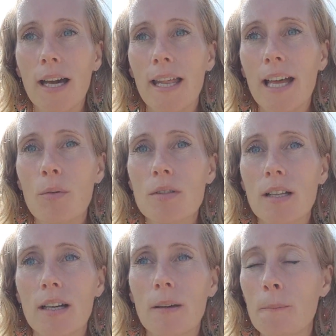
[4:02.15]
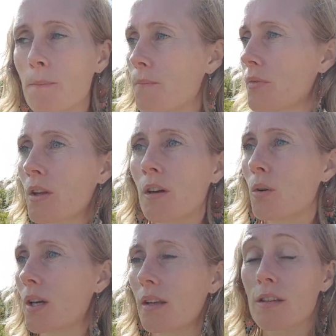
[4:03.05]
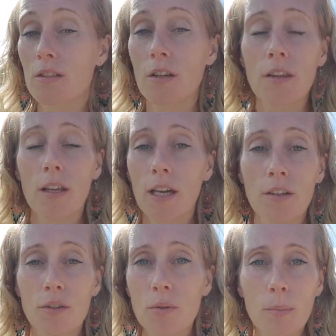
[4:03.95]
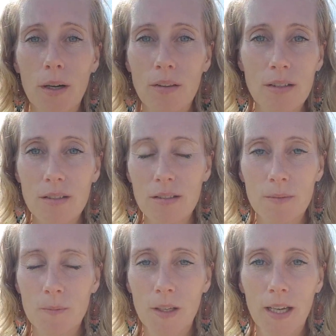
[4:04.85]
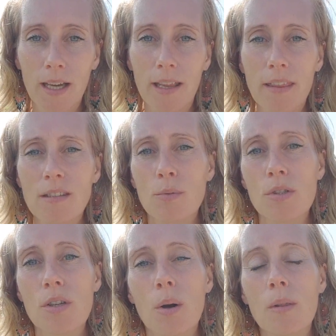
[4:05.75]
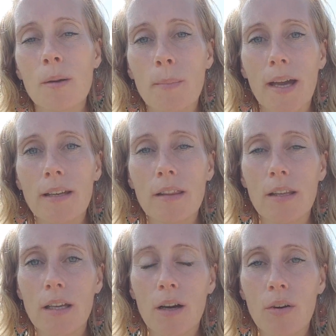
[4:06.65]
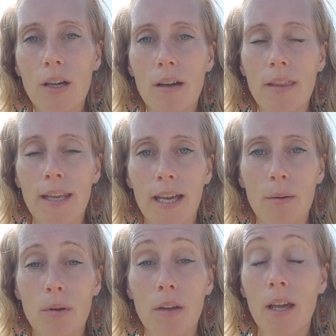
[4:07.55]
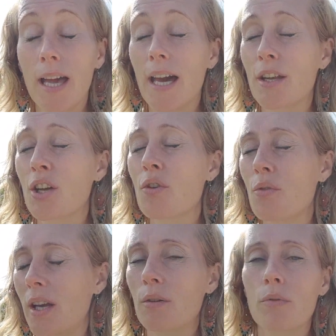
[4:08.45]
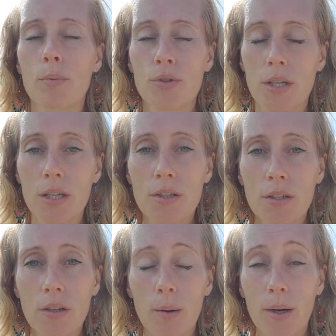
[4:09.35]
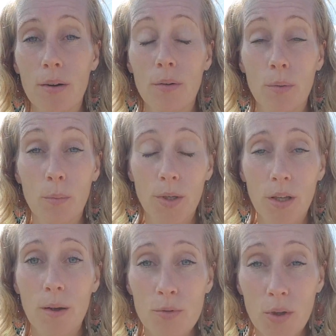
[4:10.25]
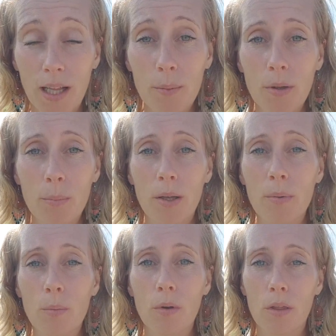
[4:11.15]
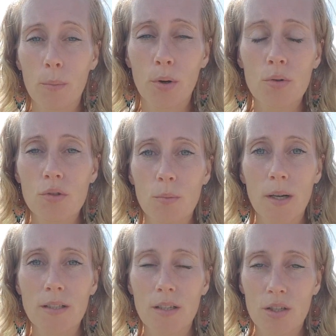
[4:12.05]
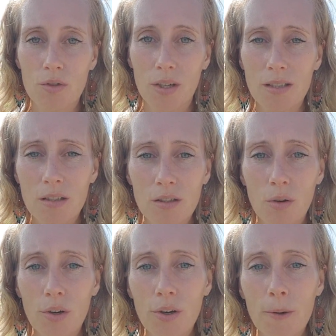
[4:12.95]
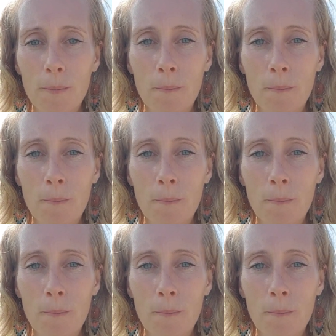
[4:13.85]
And I was like, okay, there's nothing I can do about this. And this was the only man in the area that had a great reputation about when it comes to helping people with post-traumatic stress disorder.